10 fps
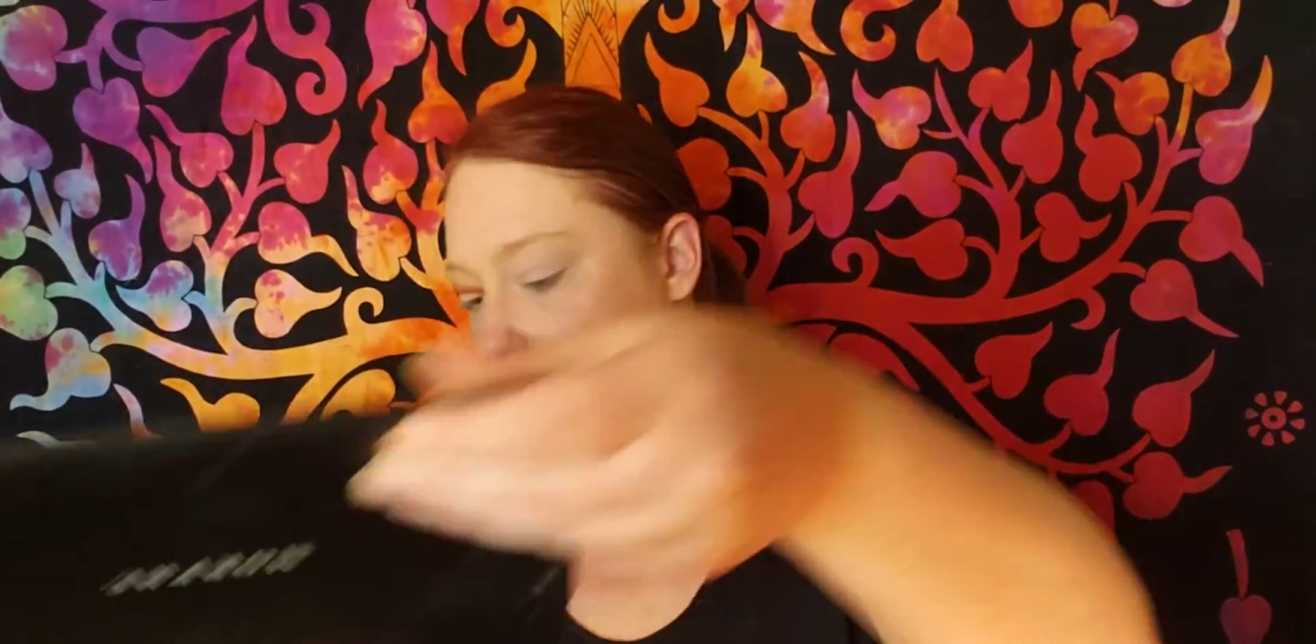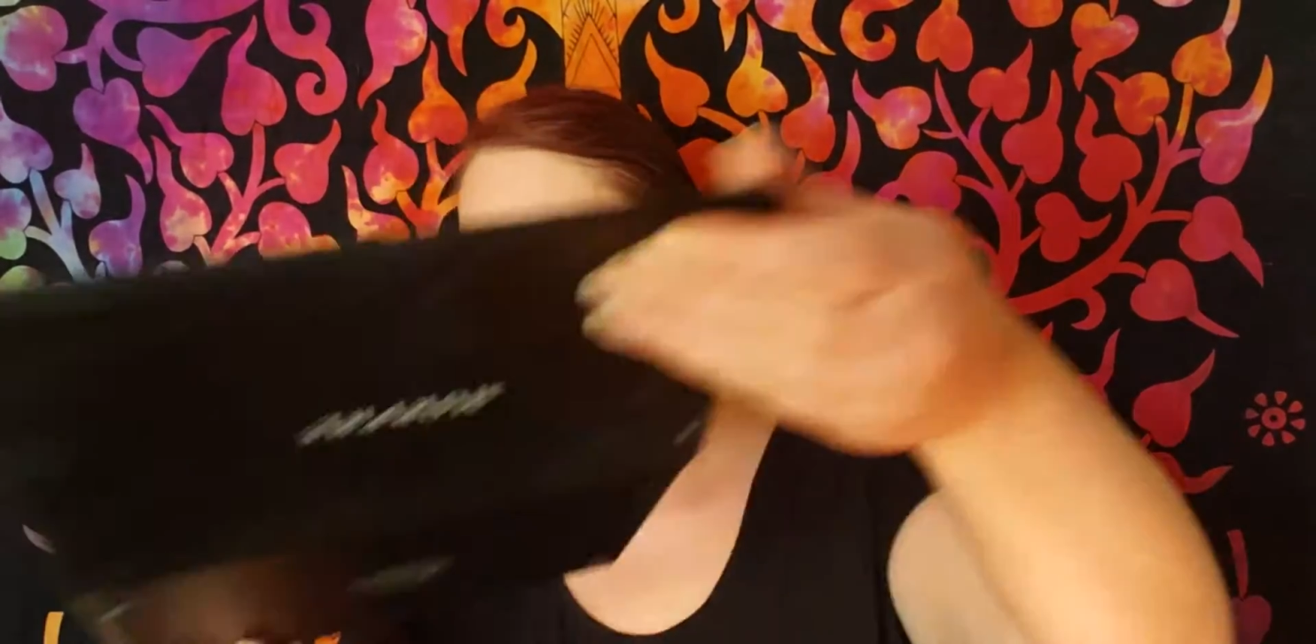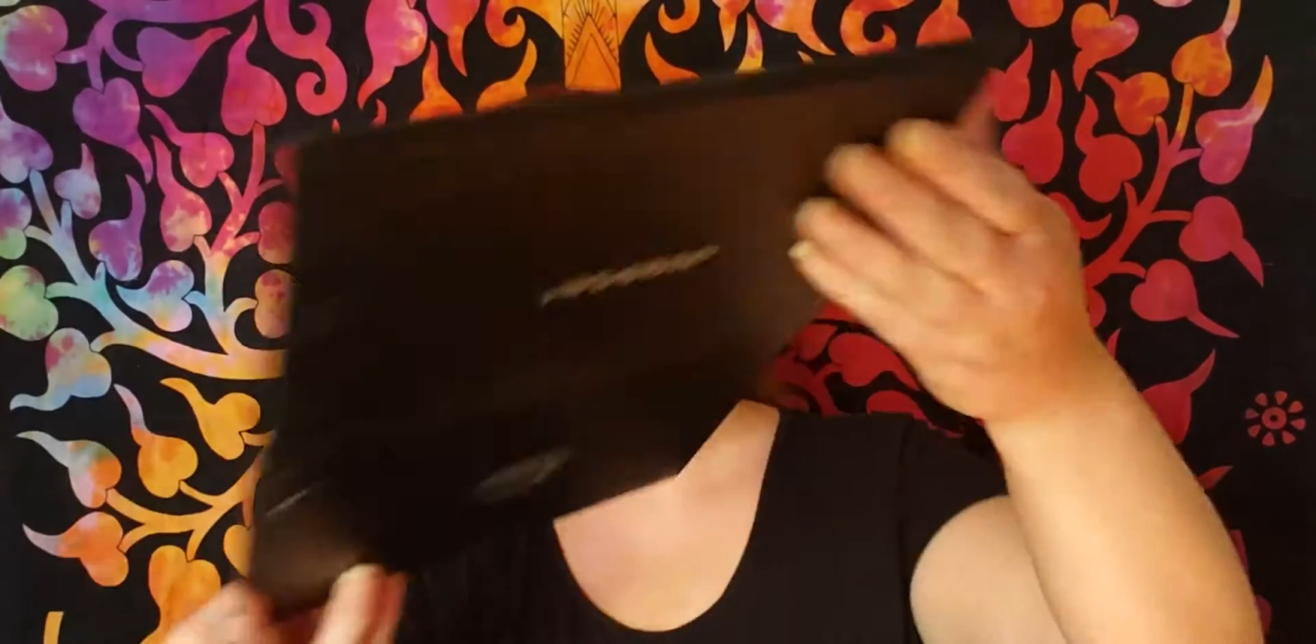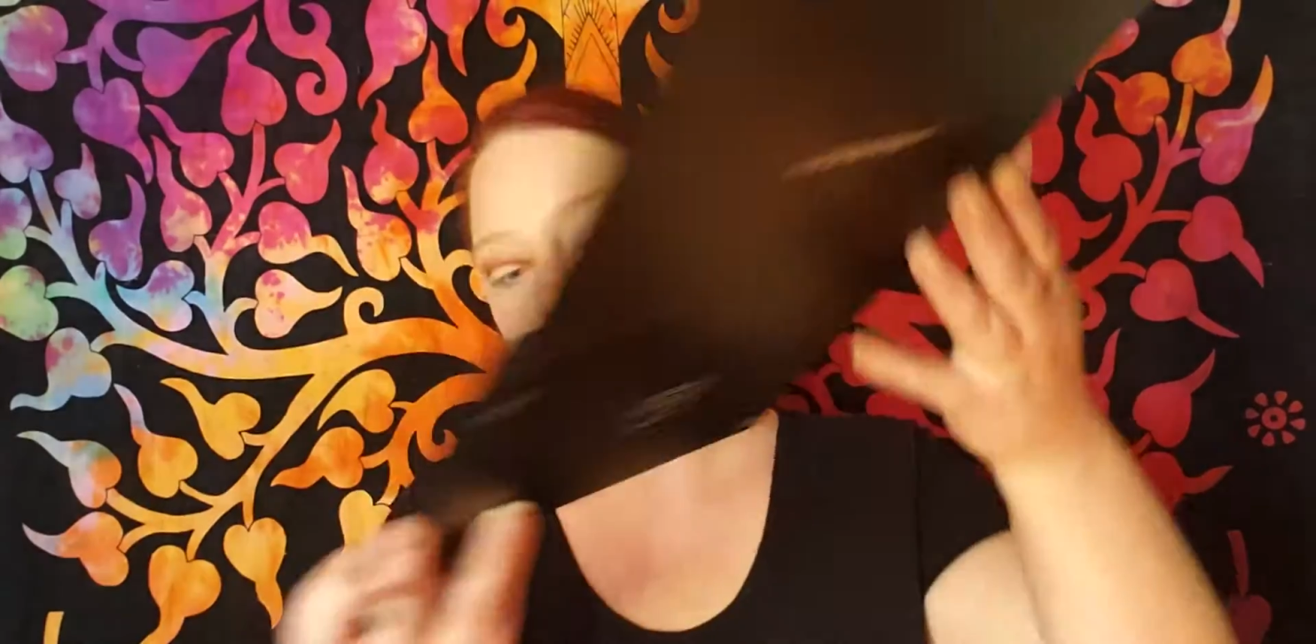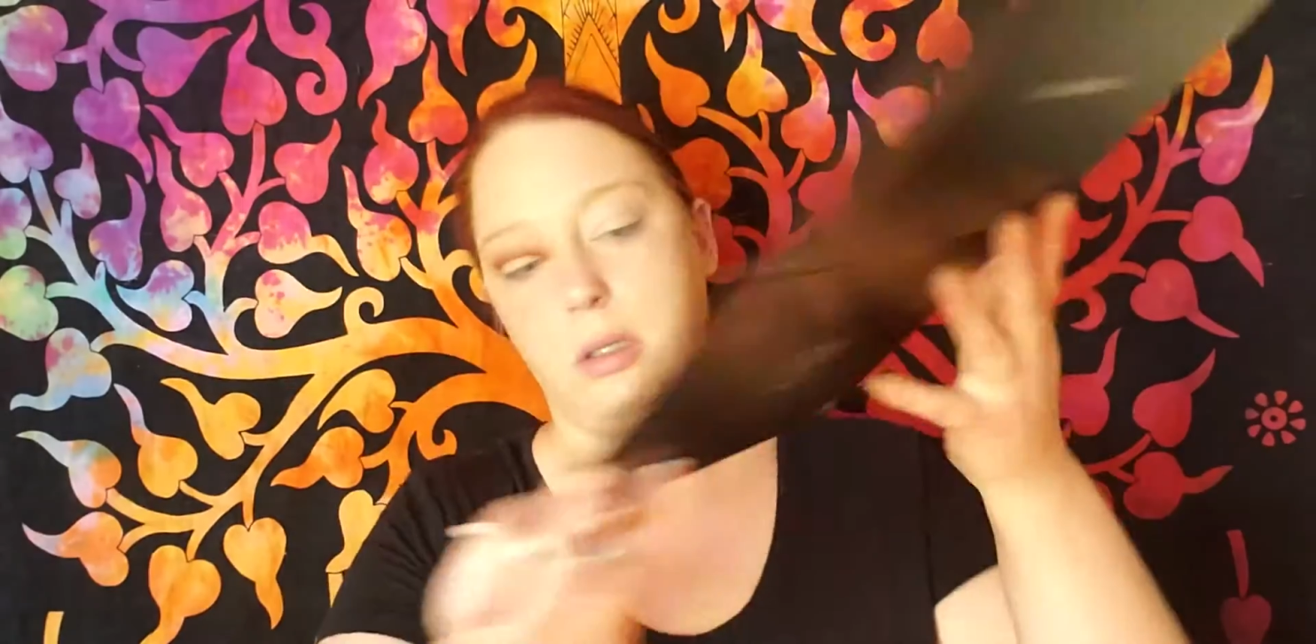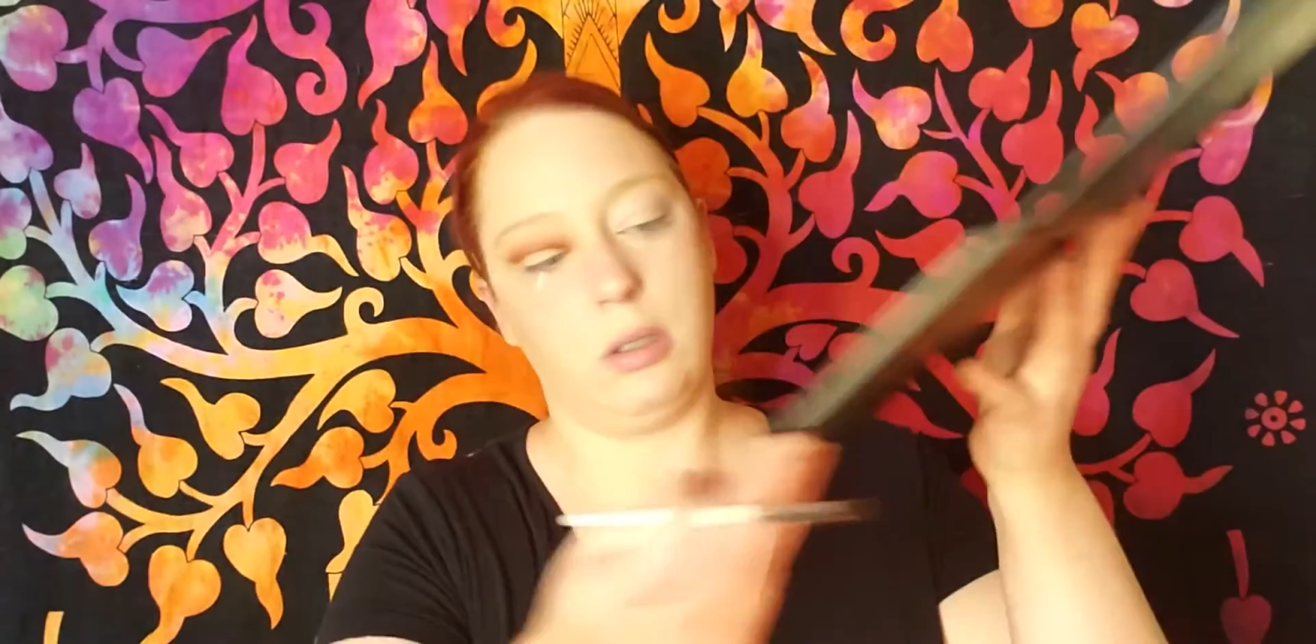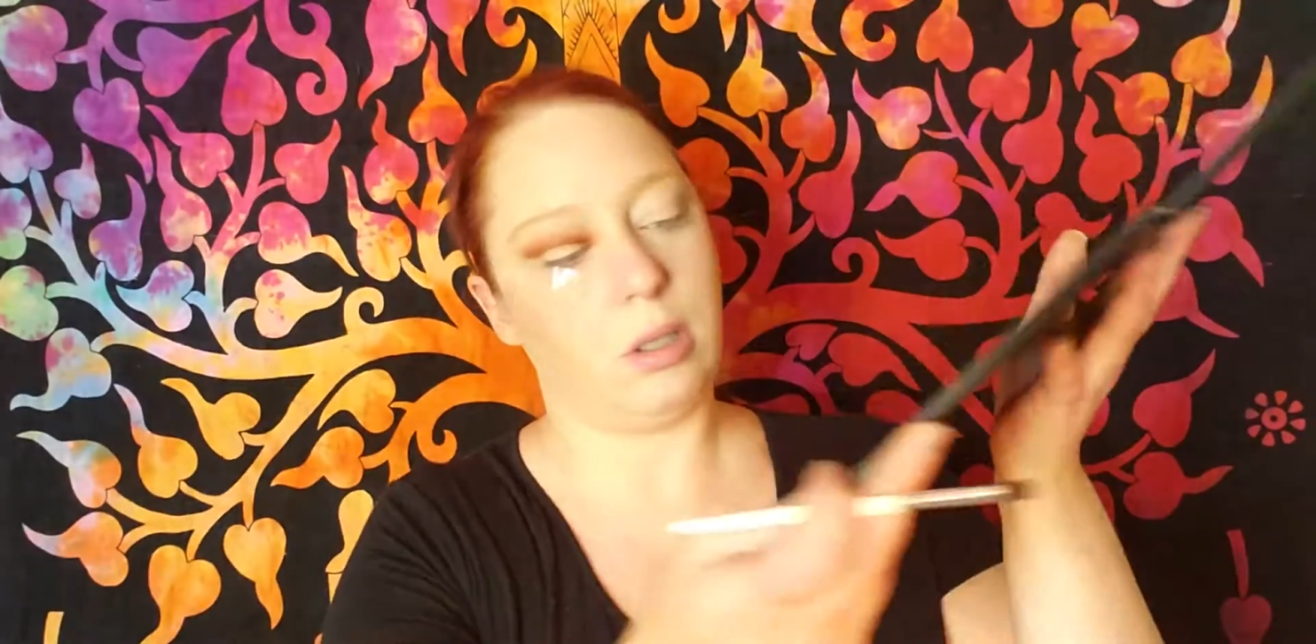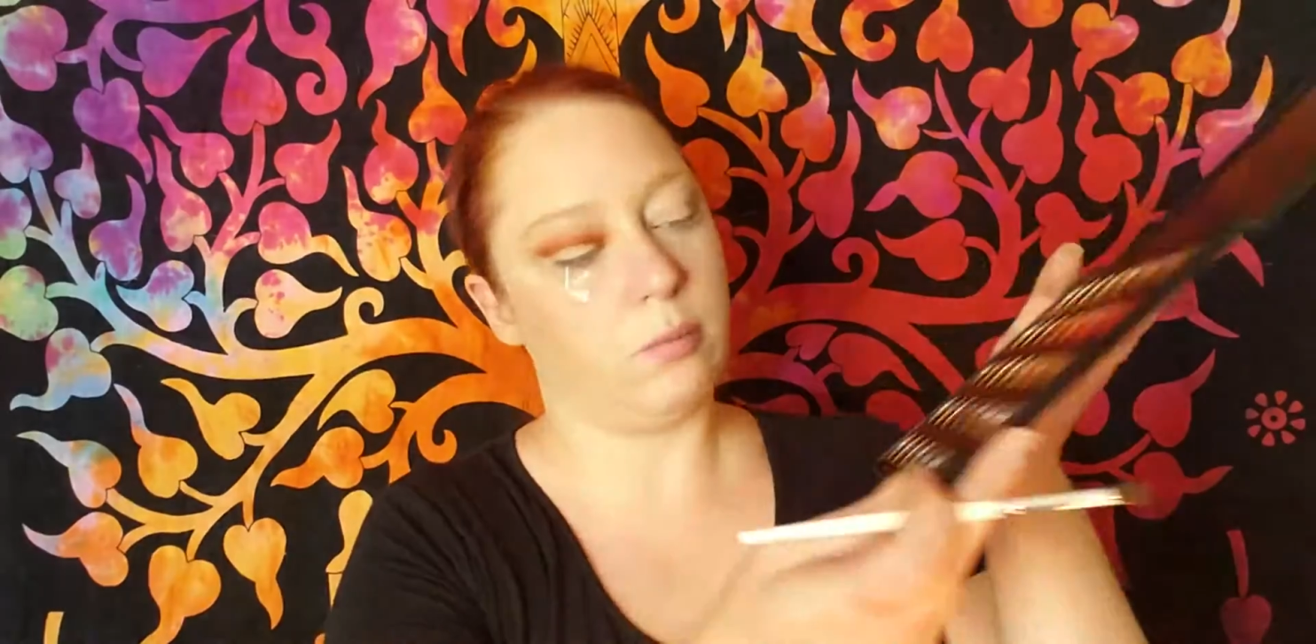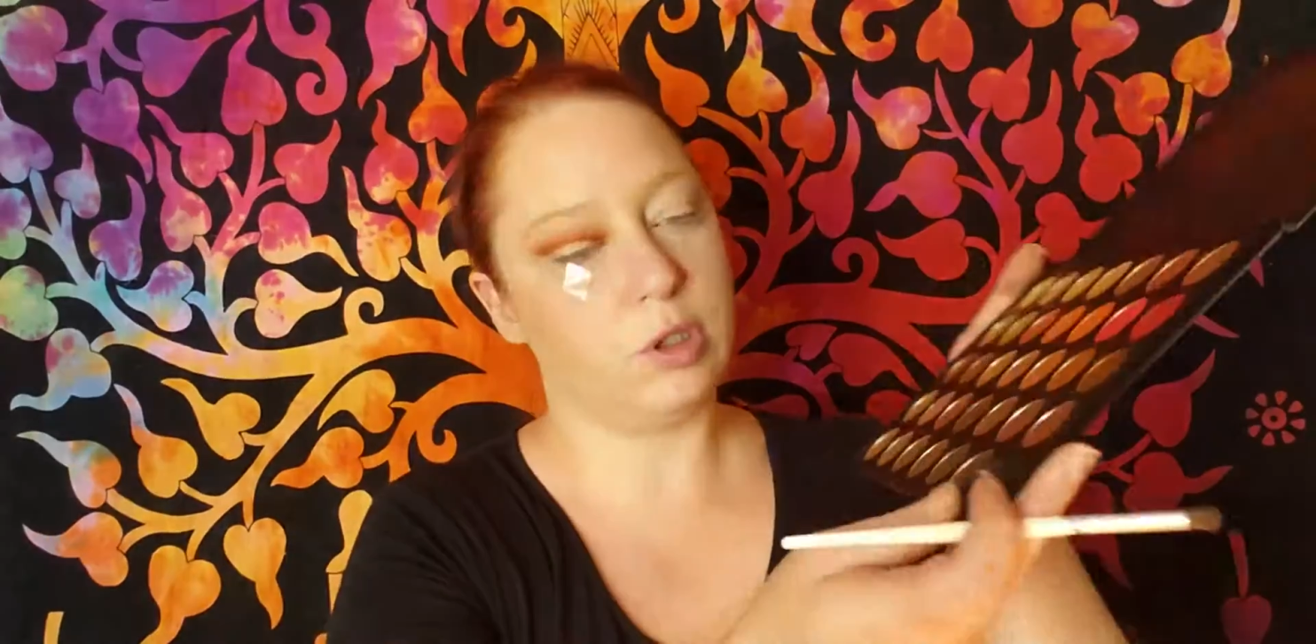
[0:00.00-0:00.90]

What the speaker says: and I'm